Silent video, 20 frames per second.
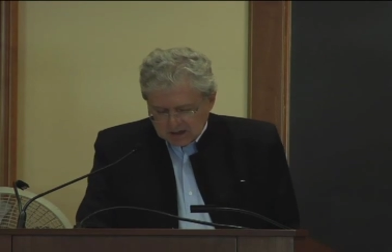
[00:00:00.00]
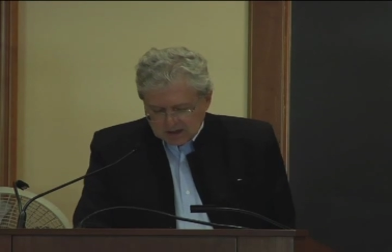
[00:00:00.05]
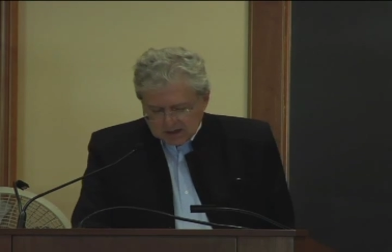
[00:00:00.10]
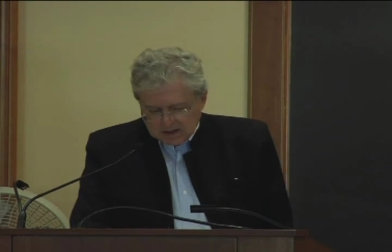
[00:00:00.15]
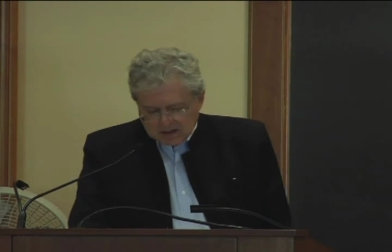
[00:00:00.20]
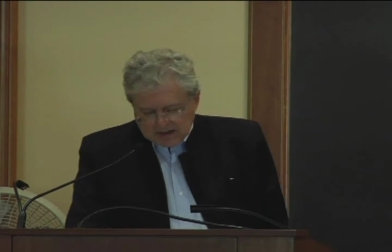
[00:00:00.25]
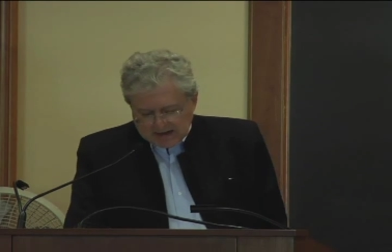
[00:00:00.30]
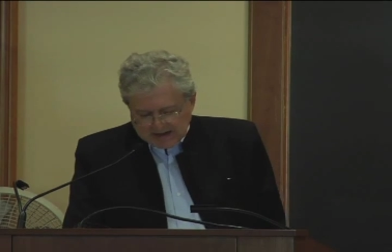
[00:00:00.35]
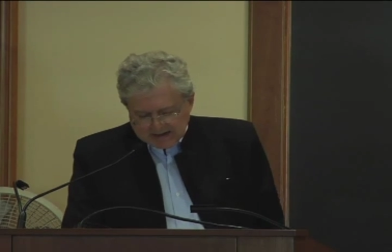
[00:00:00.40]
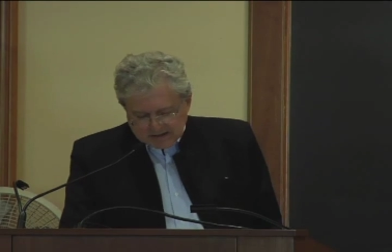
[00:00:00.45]

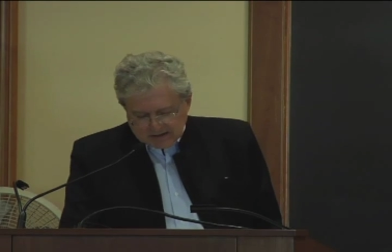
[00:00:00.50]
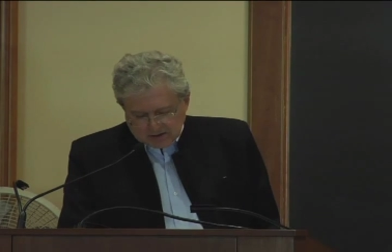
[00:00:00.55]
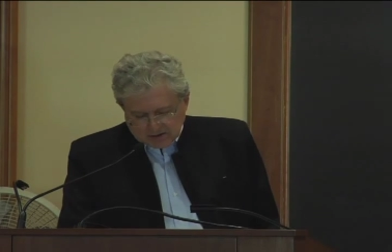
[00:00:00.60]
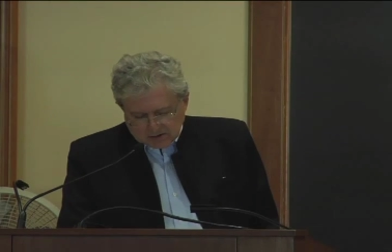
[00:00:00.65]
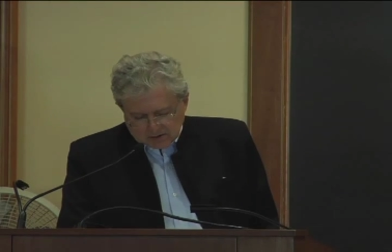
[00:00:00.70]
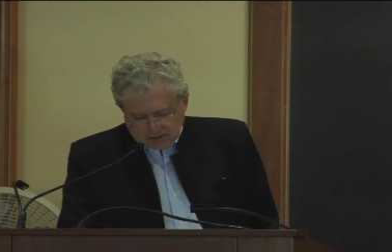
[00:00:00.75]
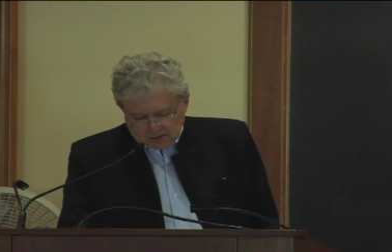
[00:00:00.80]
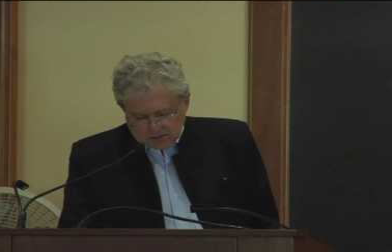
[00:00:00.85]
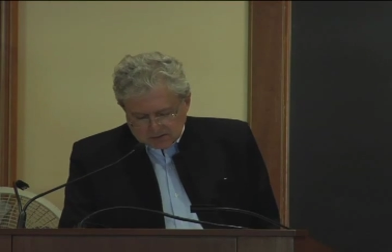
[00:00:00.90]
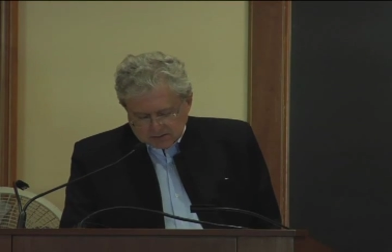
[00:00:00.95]

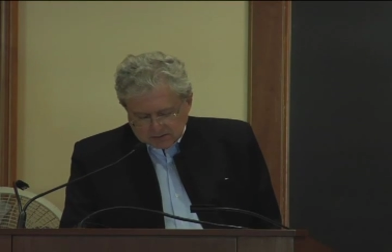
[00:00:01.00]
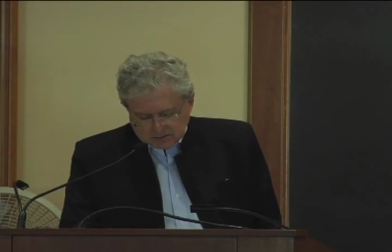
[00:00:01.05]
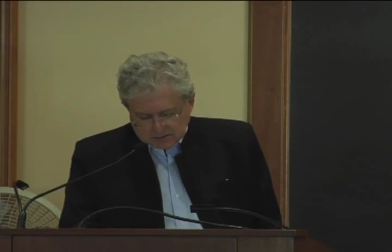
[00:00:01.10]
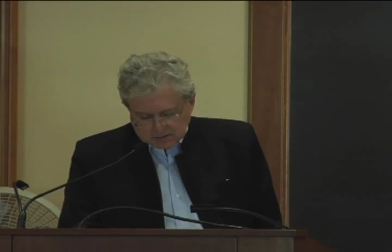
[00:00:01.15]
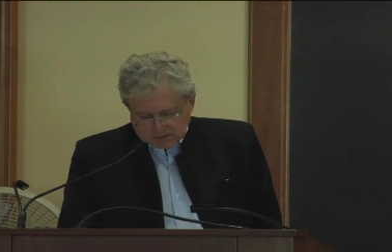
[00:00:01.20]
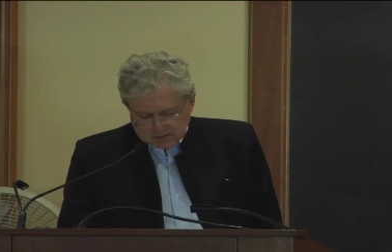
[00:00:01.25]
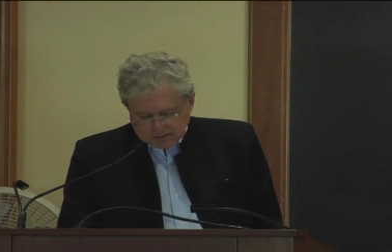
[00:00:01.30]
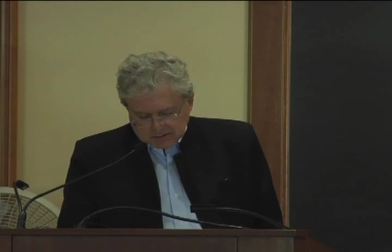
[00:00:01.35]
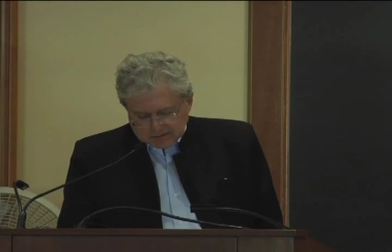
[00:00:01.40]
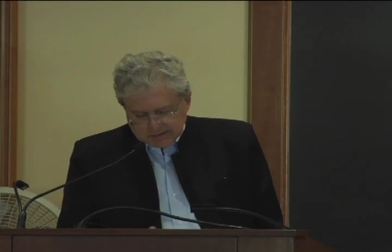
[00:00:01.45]
Lacan
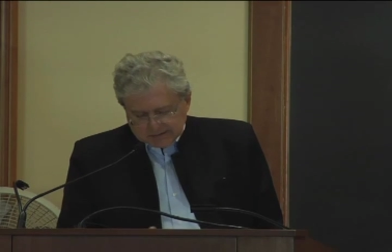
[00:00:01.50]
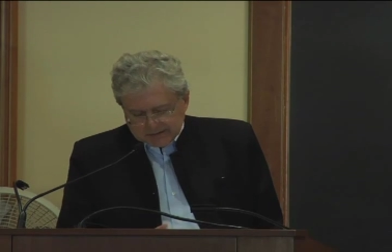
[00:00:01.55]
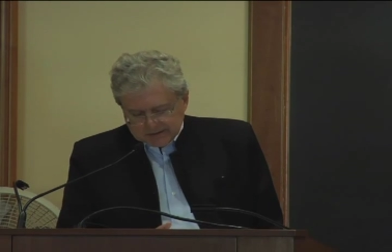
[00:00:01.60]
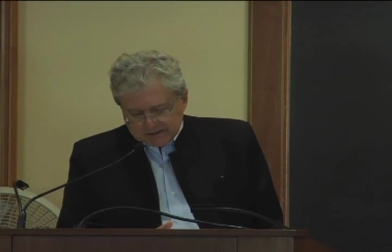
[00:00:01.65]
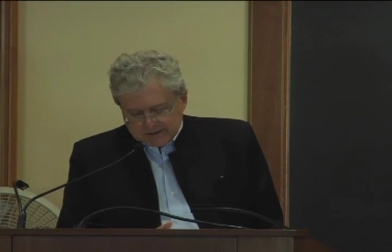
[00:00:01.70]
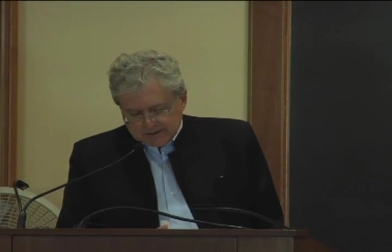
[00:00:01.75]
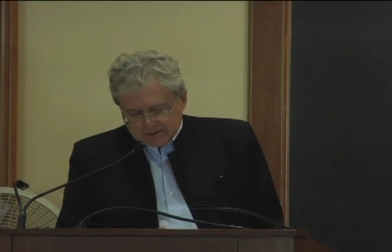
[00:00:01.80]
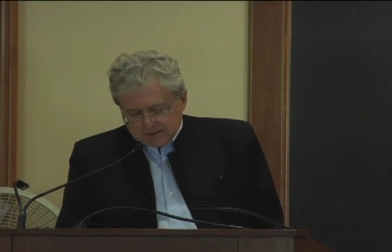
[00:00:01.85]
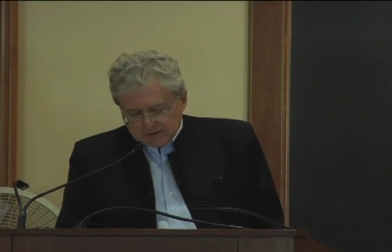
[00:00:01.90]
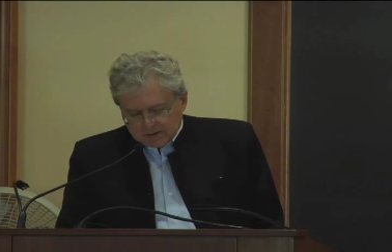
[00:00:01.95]

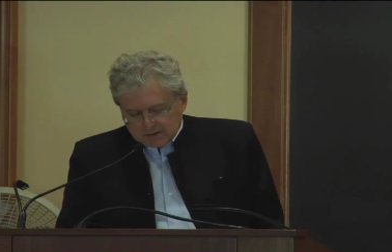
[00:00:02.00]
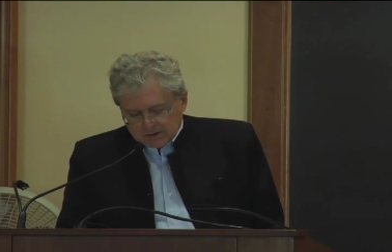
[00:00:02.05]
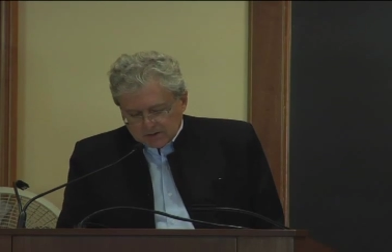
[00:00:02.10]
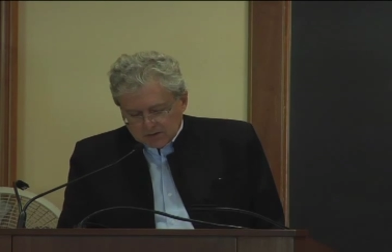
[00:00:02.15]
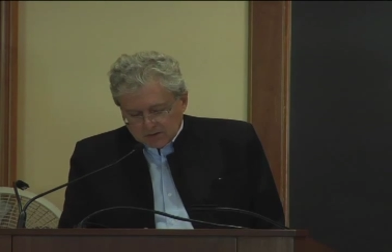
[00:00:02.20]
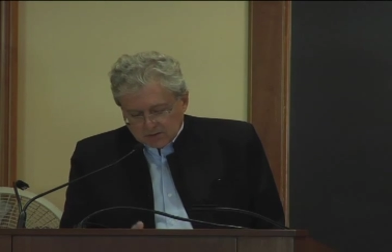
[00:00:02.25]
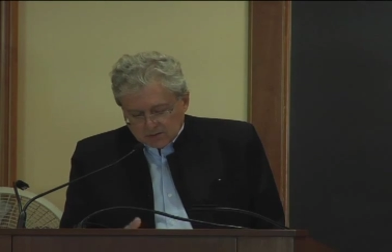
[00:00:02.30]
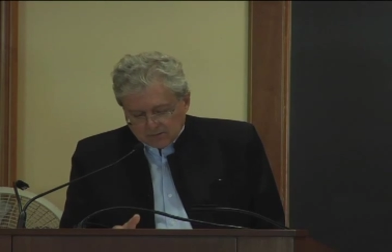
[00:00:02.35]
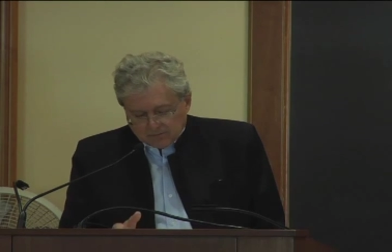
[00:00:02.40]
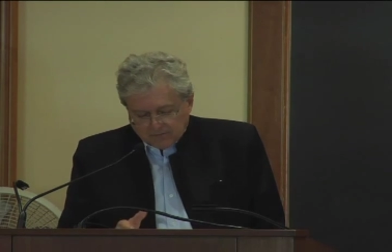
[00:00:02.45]

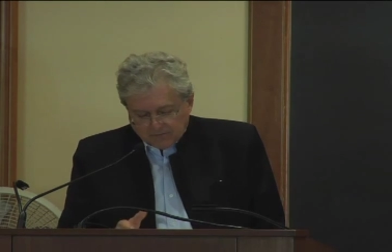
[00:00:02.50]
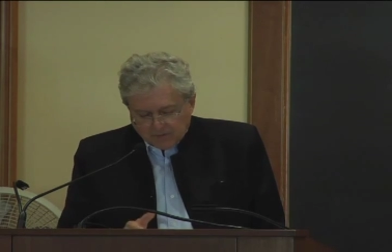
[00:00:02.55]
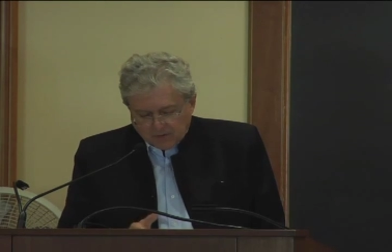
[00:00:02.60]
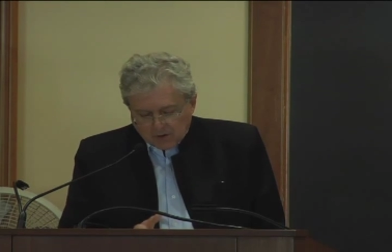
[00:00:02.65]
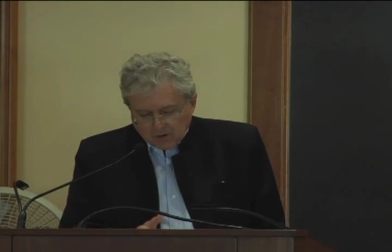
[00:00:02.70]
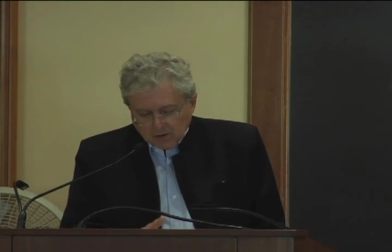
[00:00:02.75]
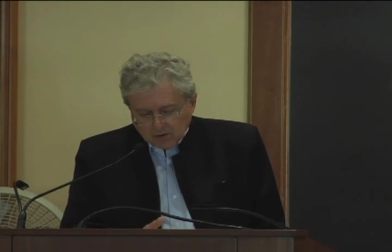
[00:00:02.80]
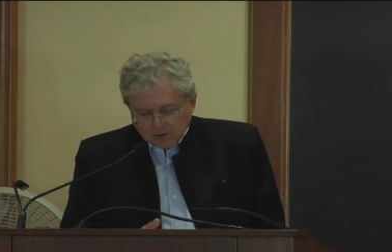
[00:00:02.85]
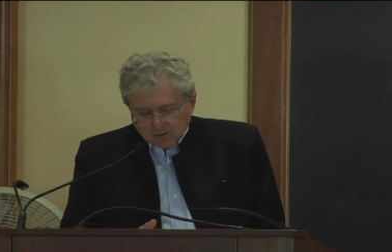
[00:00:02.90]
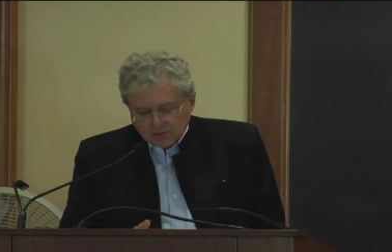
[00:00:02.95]

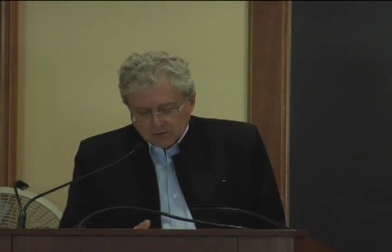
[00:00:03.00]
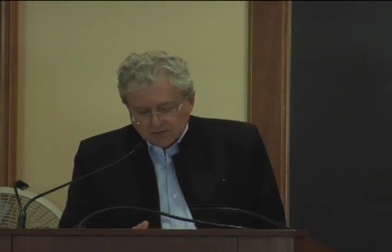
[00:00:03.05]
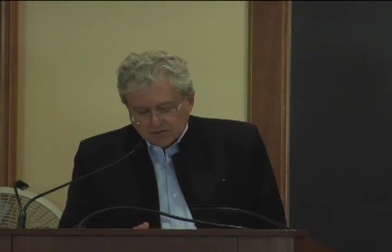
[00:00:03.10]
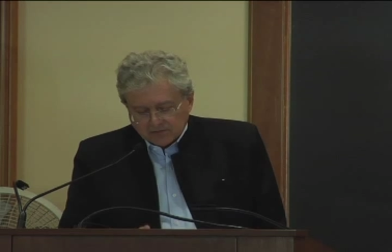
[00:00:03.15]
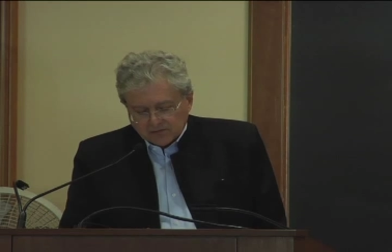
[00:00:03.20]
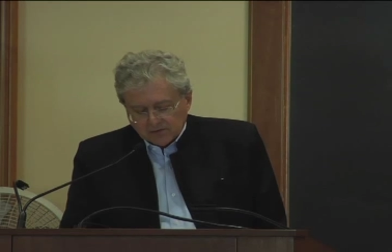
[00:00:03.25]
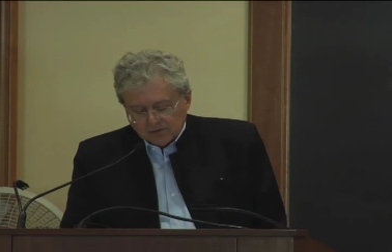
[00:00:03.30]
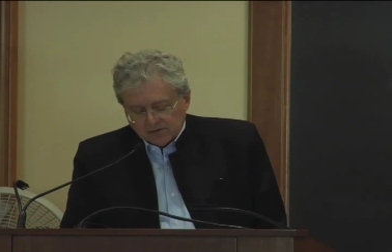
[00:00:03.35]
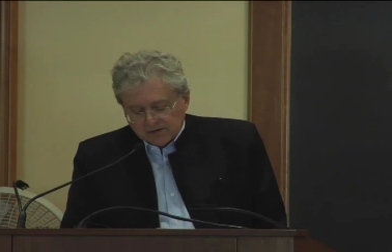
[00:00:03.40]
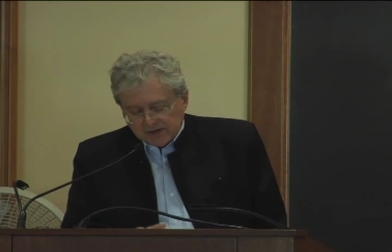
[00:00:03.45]
follows
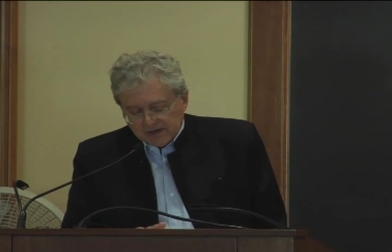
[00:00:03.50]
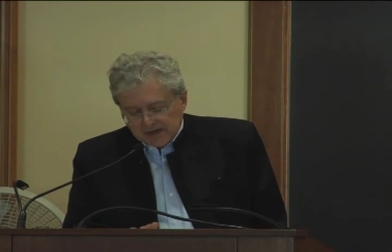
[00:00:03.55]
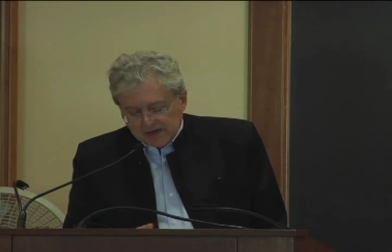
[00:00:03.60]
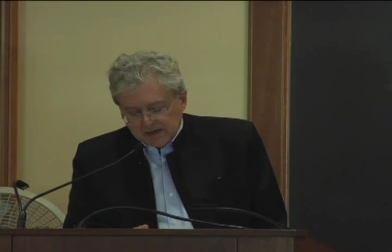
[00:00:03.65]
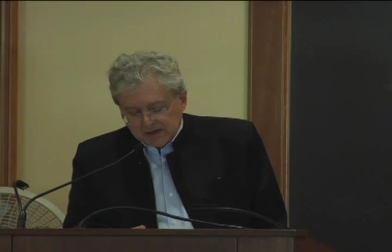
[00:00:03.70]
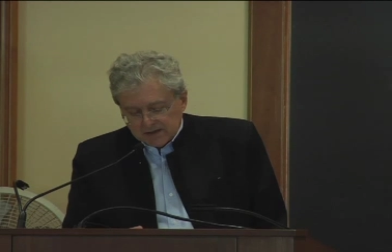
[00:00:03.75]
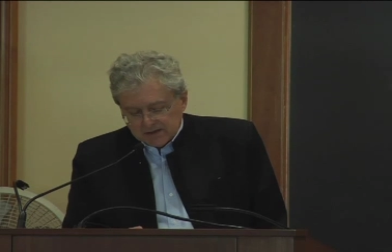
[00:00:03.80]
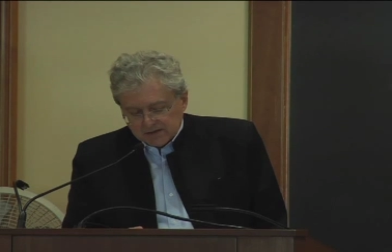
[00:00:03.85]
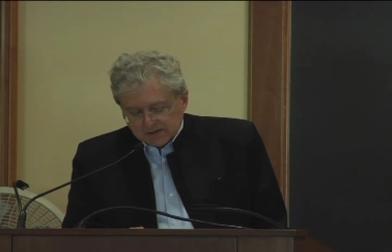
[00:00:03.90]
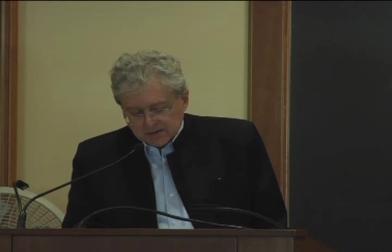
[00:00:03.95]
the
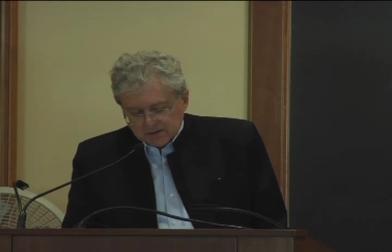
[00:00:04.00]
lead